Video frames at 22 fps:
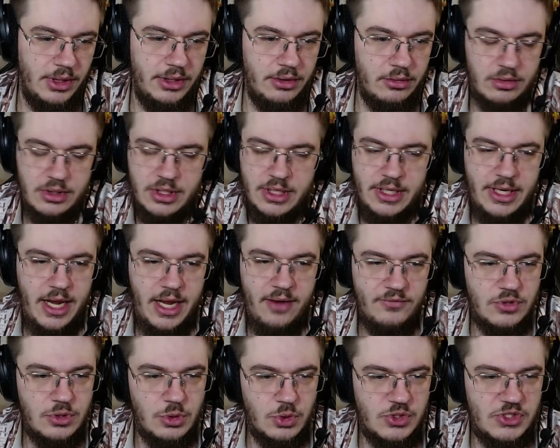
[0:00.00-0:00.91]
or I have
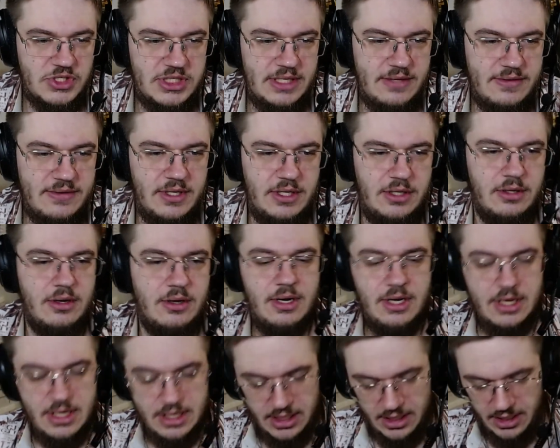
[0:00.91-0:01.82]
to sit here
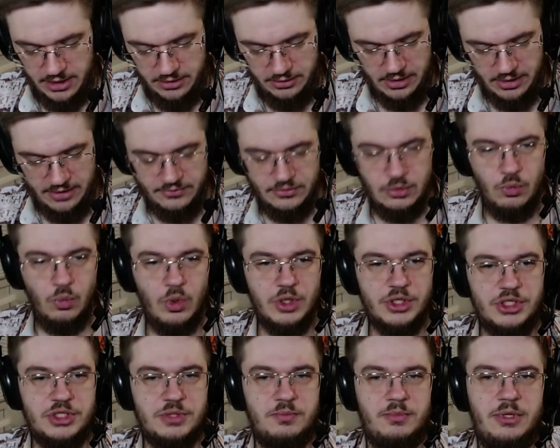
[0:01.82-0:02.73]
and you have to
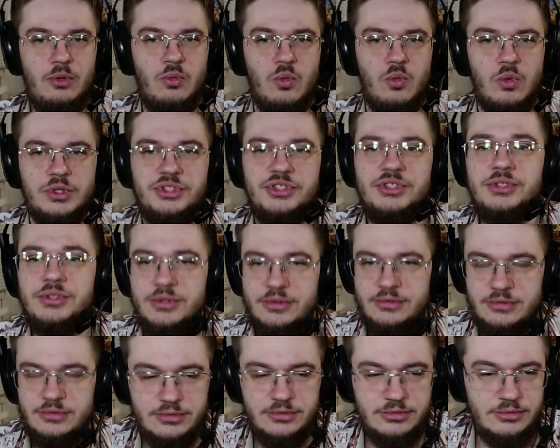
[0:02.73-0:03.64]
watch me watch
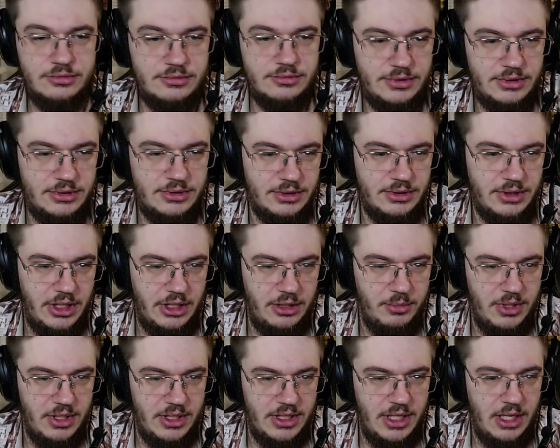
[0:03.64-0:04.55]
anime
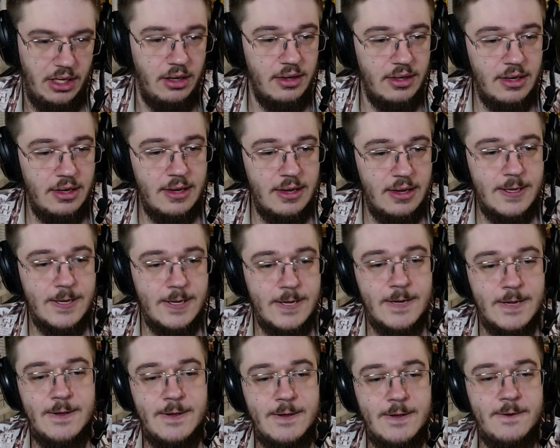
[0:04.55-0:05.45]
again.
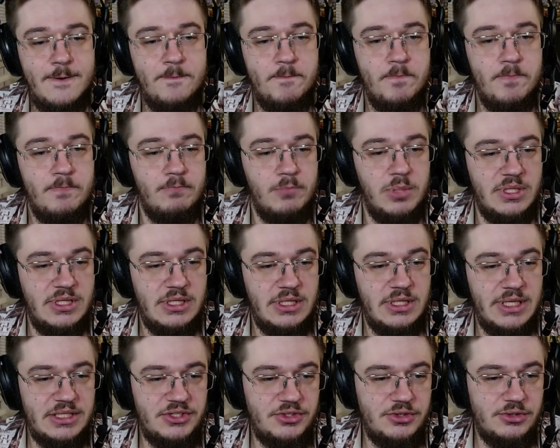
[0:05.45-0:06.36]
But
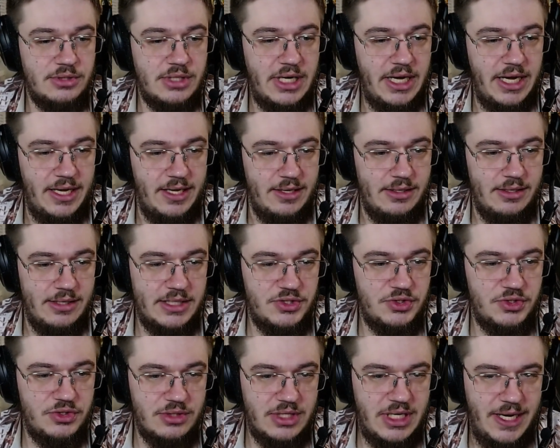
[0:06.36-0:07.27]
let's try
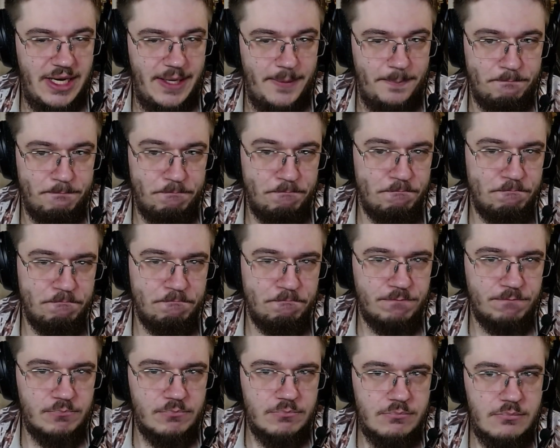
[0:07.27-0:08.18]
to
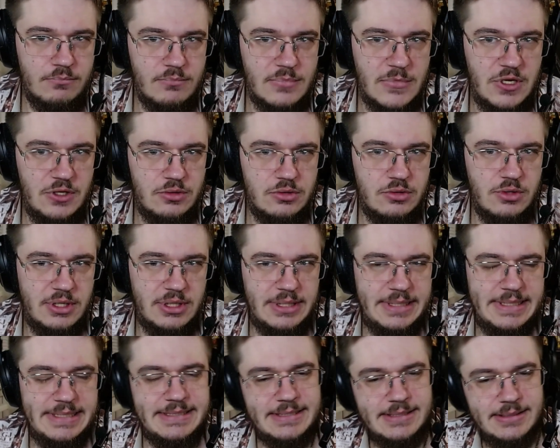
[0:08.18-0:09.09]
at
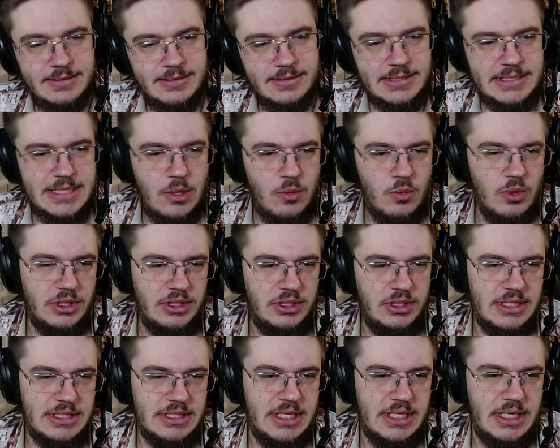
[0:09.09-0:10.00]
least somewhat
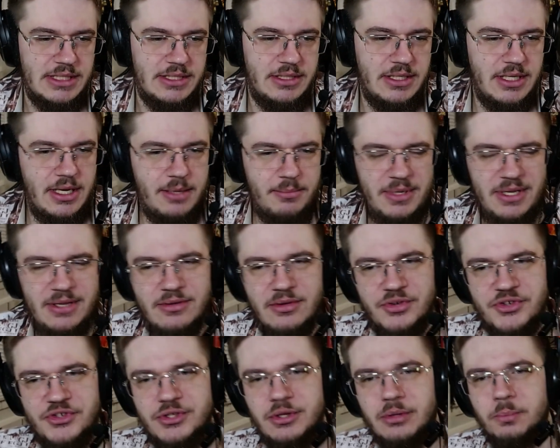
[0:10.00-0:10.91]
discuss it. I mean,
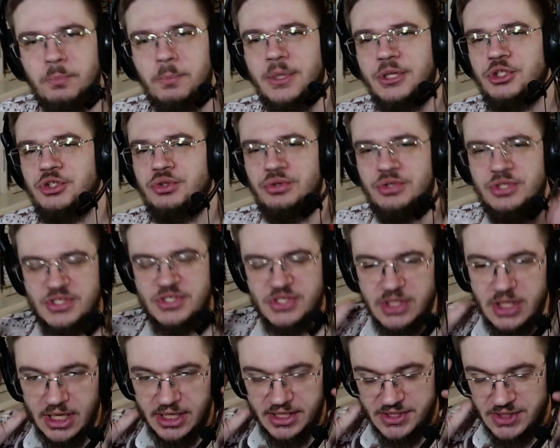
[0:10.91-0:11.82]
there's not much to
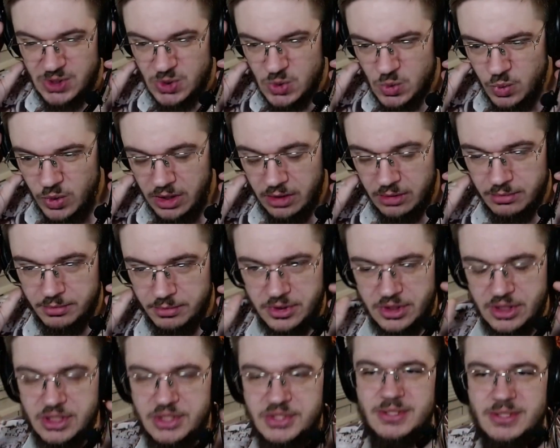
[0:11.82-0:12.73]
discuss as well
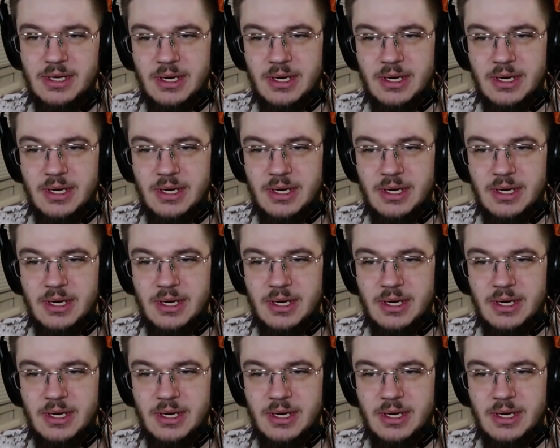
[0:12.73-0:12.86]
because